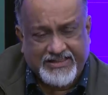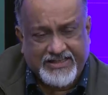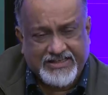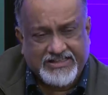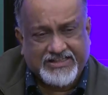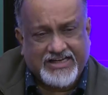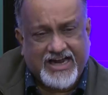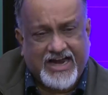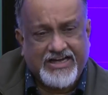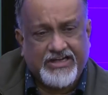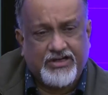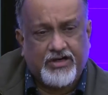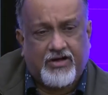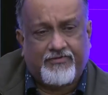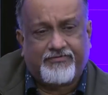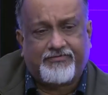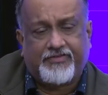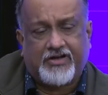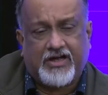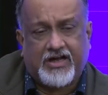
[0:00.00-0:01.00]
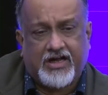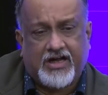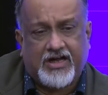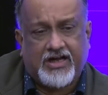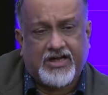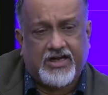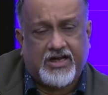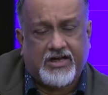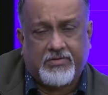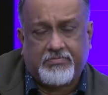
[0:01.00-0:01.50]
this kind of
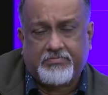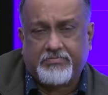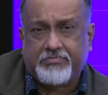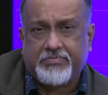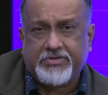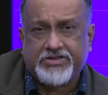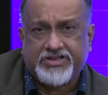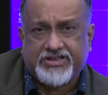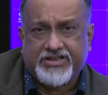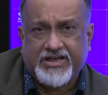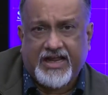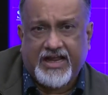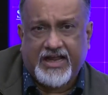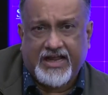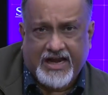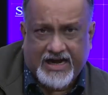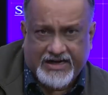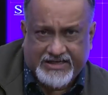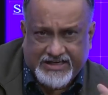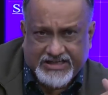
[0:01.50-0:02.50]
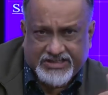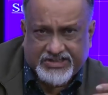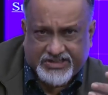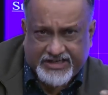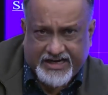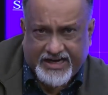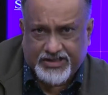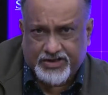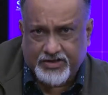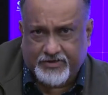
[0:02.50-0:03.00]
at this
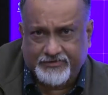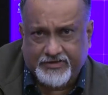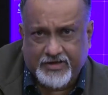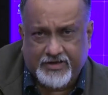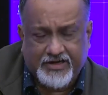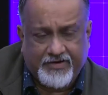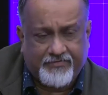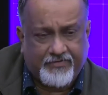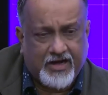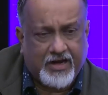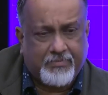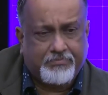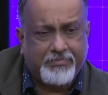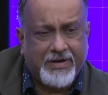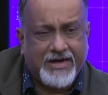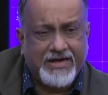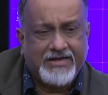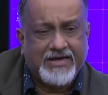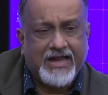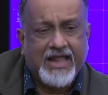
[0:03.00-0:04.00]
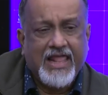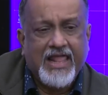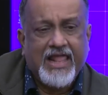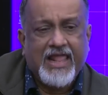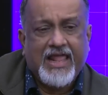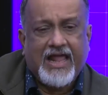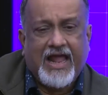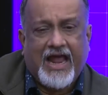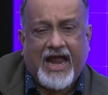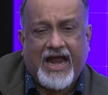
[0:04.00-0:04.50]
stage of the development.
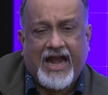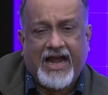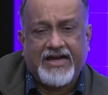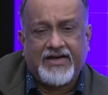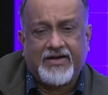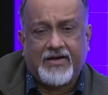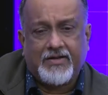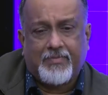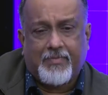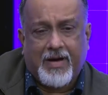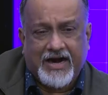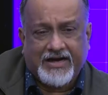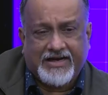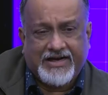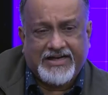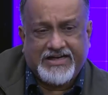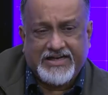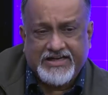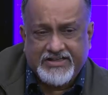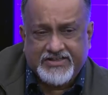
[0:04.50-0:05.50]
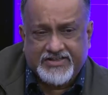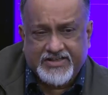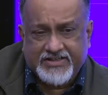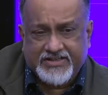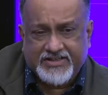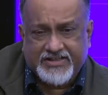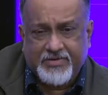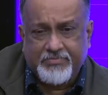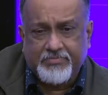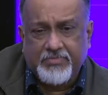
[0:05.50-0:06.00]
And the marketing
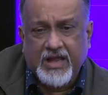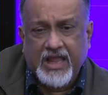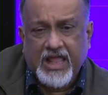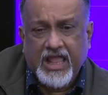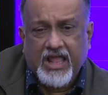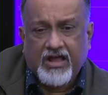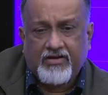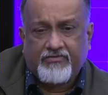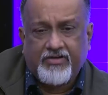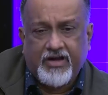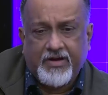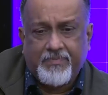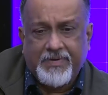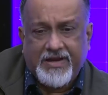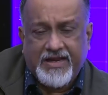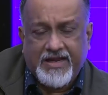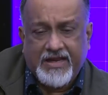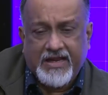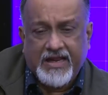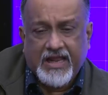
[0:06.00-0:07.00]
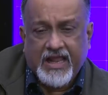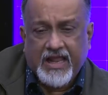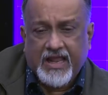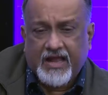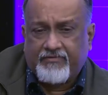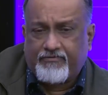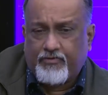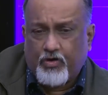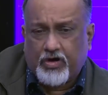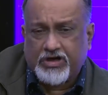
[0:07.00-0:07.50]
system will be
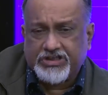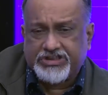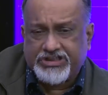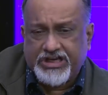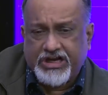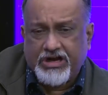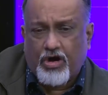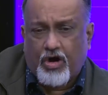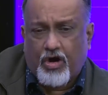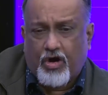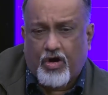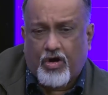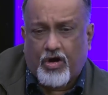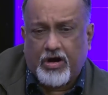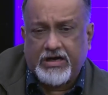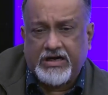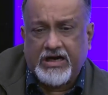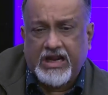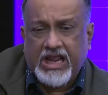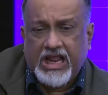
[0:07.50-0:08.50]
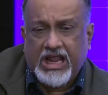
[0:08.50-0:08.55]
focusing on